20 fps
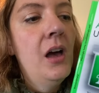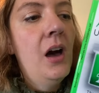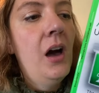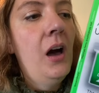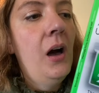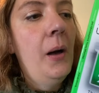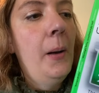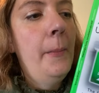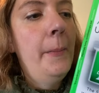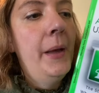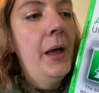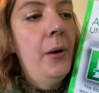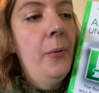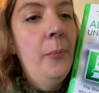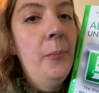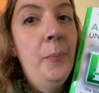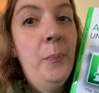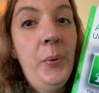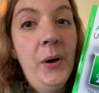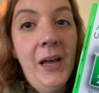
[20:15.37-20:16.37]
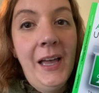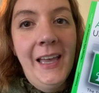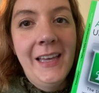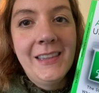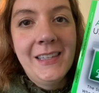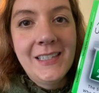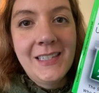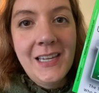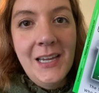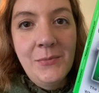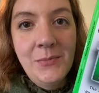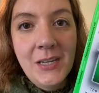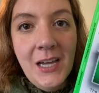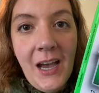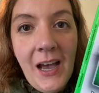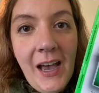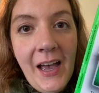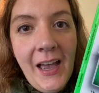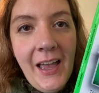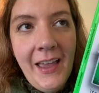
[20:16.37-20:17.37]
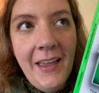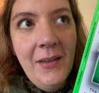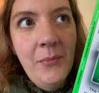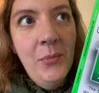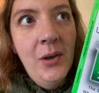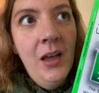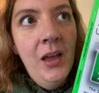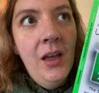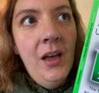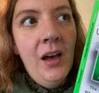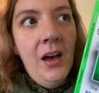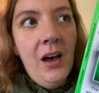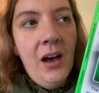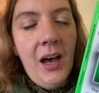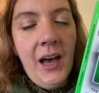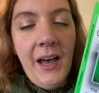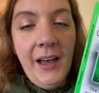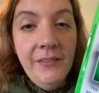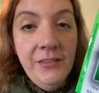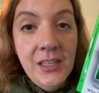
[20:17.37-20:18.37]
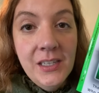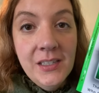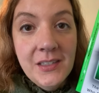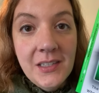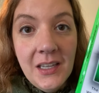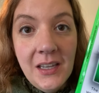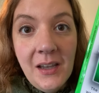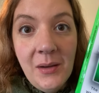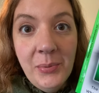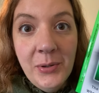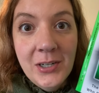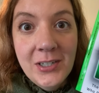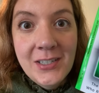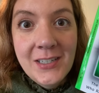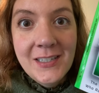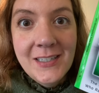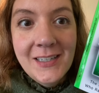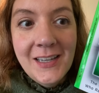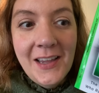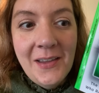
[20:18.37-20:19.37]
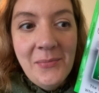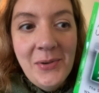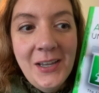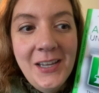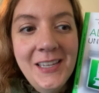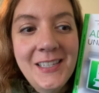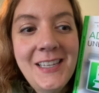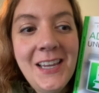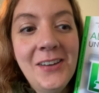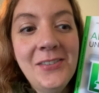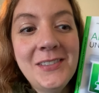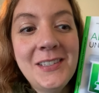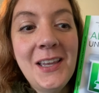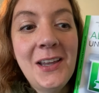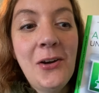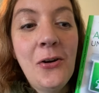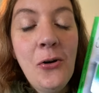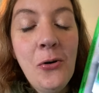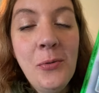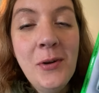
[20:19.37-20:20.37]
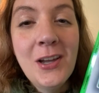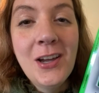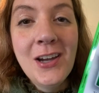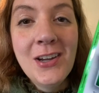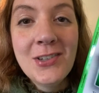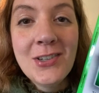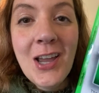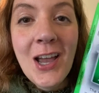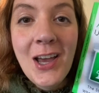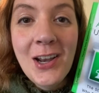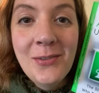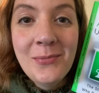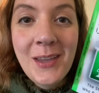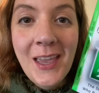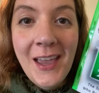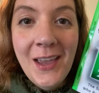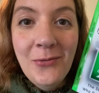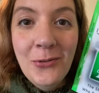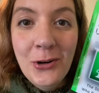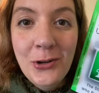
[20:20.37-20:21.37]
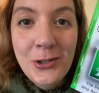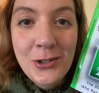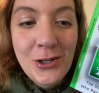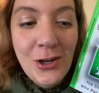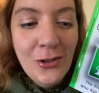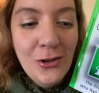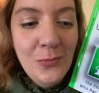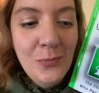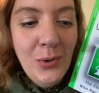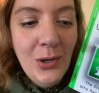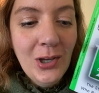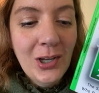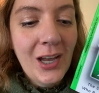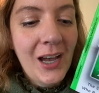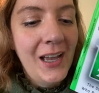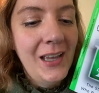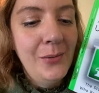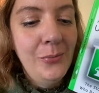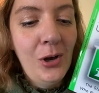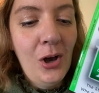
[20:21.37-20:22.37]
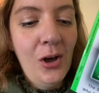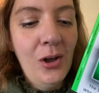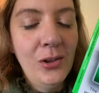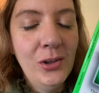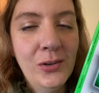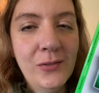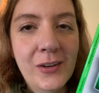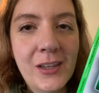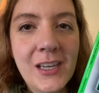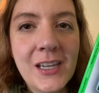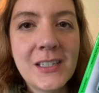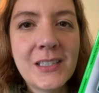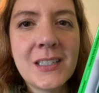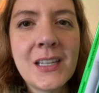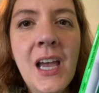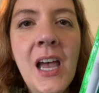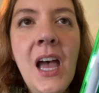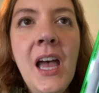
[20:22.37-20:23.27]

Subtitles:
But at the same time, obviously I purchased it because I was like, oh my gosh, Adam K wrote another book. I am all over this.